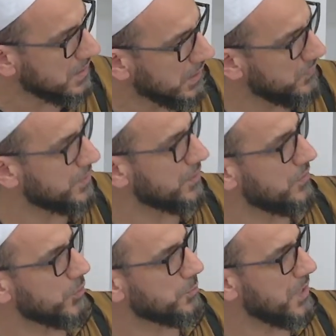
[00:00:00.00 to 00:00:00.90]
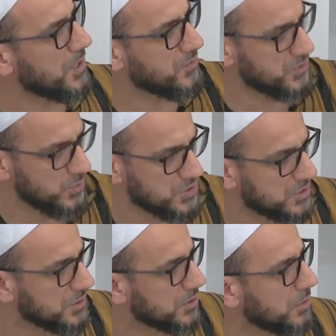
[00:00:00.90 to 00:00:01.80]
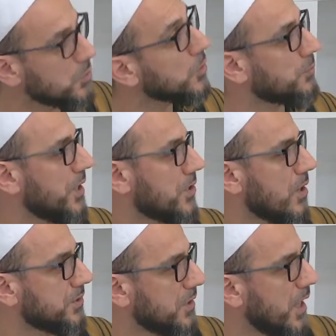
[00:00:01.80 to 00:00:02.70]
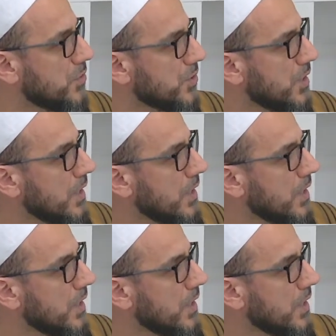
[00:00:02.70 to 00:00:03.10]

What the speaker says: Even in your prayer, we just did a communal prayer all together.